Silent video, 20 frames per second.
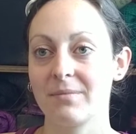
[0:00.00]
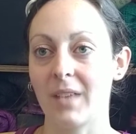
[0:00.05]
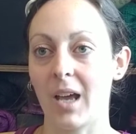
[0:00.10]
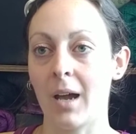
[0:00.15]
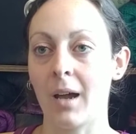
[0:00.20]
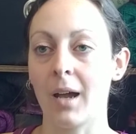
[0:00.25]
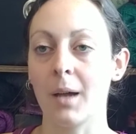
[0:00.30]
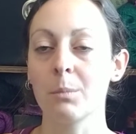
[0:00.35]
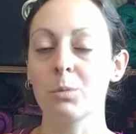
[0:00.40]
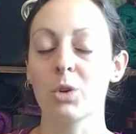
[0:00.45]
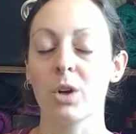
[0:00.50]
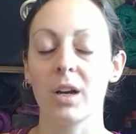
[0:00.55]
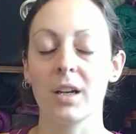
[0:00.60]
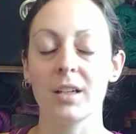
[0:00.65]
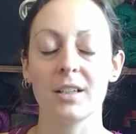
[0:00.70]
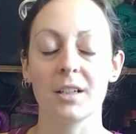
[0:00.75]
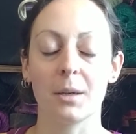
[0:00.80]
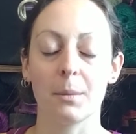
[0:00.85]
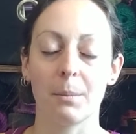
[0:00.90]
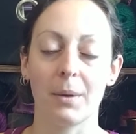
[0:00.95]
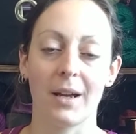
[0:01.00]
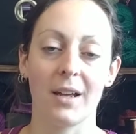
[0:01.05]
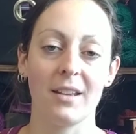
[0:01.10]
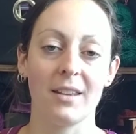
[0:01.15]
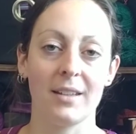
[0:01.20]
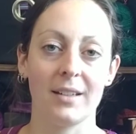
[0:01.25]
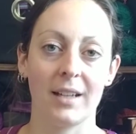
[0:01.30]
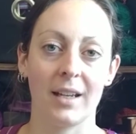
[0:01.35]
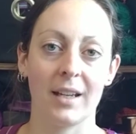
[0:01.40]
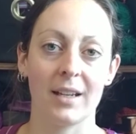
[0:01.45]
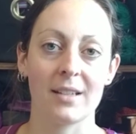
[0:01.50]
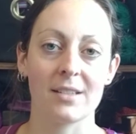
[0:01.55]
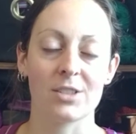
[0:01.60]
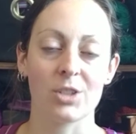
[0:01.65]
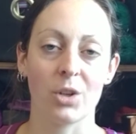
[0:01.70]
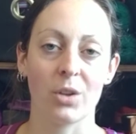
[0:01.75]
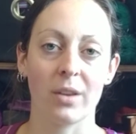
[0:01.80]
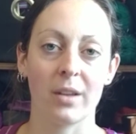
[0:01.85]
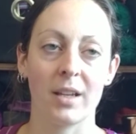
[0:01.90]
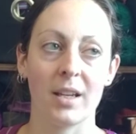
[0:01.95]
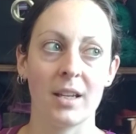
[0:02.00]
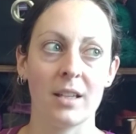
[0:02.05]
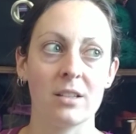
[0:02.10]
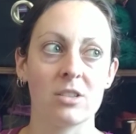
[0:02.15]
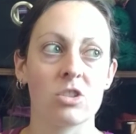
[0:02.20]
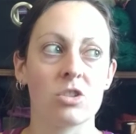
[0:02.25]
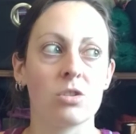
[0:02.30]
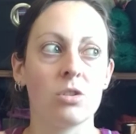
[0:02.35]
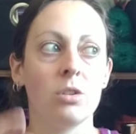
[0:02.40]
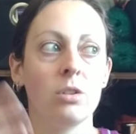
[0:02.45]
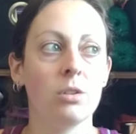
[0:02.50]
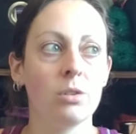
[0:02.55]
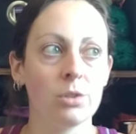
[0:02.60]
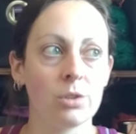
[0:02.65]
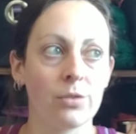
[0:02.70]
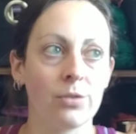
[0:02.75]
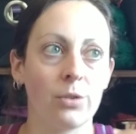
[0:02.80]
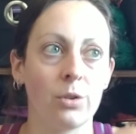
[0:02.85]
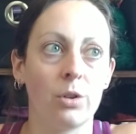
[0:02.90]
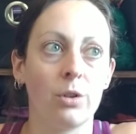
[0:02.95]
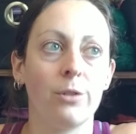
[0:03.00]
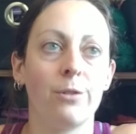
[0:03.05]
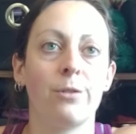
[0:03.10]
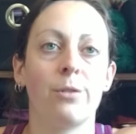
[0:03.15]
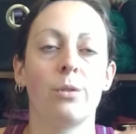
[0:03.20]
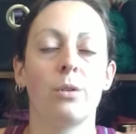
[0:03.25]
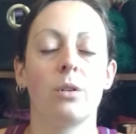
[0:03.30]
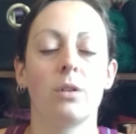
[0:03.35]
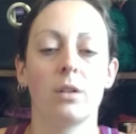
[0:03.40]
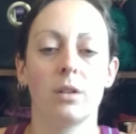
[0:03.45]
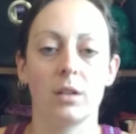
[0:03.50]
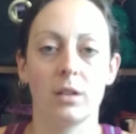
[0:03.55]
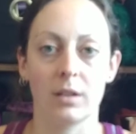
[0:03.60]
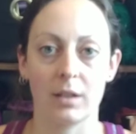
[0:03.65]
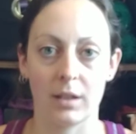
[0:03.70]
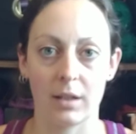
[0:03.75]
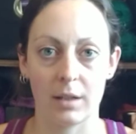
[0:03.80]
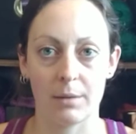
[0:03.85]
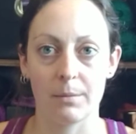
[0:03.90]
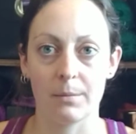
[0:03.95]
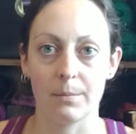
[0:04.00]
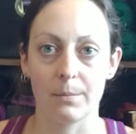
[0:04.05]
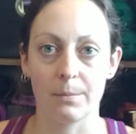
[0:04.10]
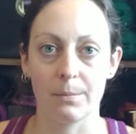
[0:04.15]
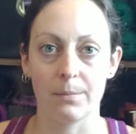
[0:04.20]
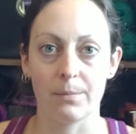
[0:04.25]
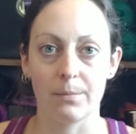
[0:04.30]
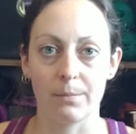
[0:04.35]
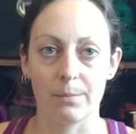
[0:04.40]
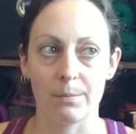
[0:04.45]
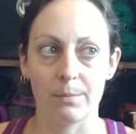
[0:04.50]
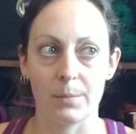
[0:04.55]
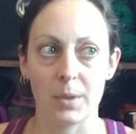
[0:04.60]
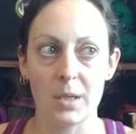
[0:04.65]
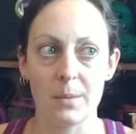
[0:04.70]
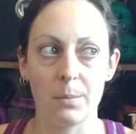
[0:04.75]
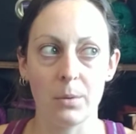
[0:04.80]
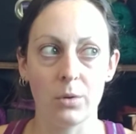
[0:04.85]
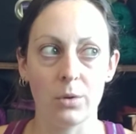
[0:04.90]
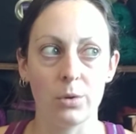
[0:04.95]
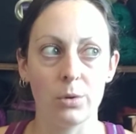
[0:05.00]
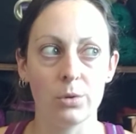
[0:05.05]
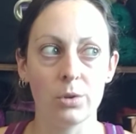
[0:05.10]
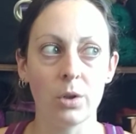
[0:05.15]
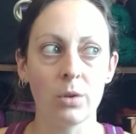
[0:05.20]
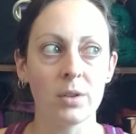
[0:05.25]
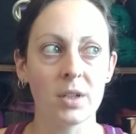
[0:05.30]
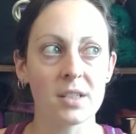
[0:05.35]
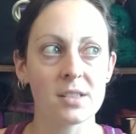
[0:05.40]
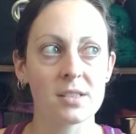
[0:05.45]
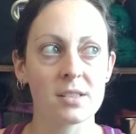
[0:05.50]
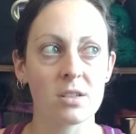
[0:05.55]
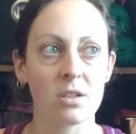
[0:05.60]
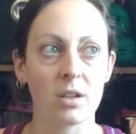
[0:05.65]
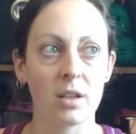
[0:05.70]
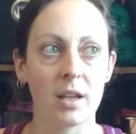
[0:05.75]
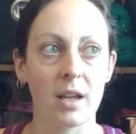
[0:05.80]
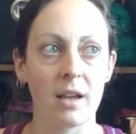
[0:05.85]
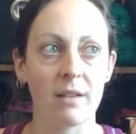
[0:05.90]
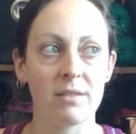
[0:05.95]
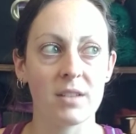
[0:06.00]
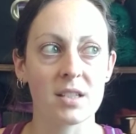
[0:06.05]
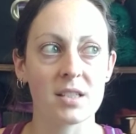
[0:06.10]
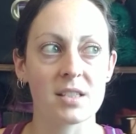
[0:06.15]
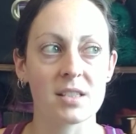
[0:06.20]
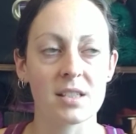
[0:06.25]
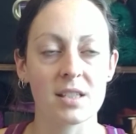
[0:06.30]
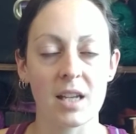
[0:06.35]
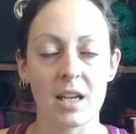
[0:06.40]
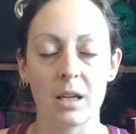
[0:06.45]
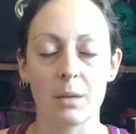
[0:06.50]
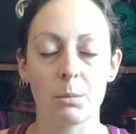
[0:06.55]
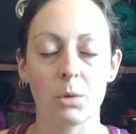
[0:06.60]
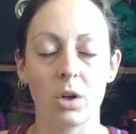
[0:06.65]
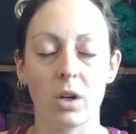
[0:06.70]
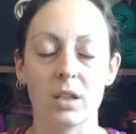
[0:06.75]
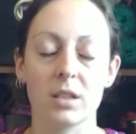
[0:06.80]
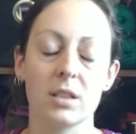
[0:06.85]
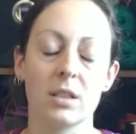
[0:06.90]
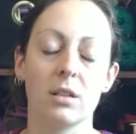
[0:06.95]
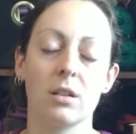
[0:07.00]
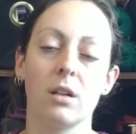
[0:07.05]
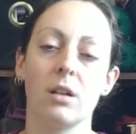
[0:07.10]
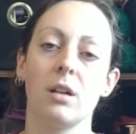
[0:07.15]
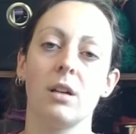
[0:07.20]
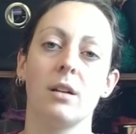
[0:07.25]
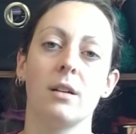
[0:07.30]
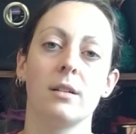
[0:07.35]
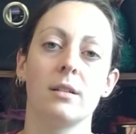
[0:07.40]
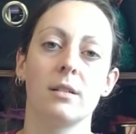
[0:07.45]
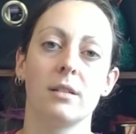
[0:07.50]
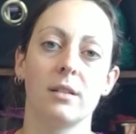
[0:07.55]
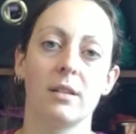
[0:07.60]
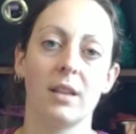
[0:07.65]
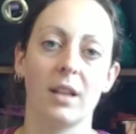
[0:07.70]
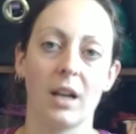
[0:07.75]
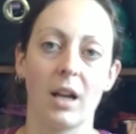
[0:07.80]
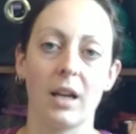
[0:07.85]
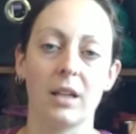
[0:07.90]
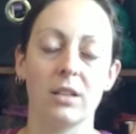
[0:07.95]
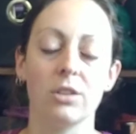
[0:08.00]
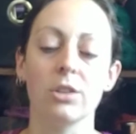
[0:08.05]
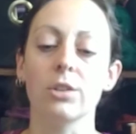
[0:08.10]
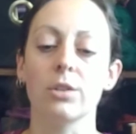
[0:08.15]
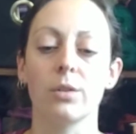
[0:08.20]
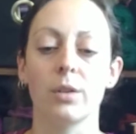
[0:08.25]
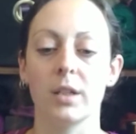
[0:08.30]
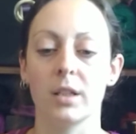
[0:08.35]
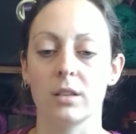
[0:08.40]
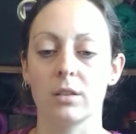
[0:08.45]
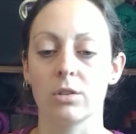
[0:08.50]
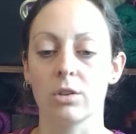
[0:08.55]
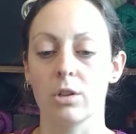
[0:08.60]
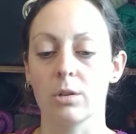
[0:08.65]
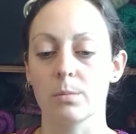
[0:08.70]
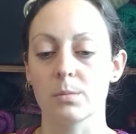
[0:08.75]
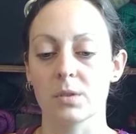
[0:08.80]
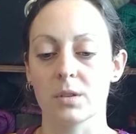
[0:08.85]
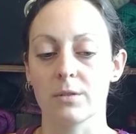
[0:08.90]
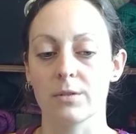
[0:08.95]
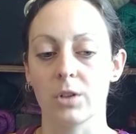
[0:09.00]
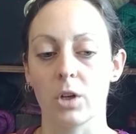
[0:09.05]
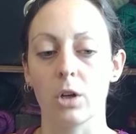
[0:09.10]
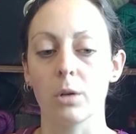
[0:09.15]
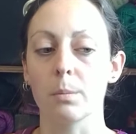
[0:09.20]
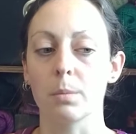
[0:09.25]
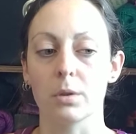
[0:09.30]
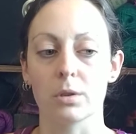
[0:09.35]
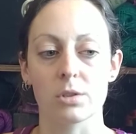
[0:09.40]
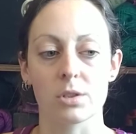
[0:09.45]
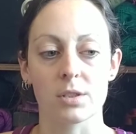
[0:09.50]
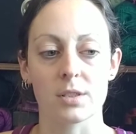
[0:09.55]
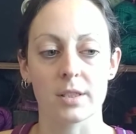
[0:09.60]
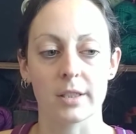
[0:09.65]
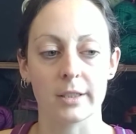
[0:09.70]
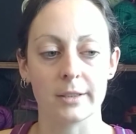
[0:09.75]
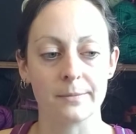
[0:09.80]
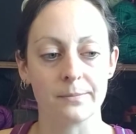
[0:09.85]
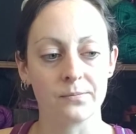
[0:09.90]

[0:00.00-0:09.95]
I'm trying to compile the data so that it's useful for people who don't necessarily have the same criteria that I do in terms of yarn purchasing.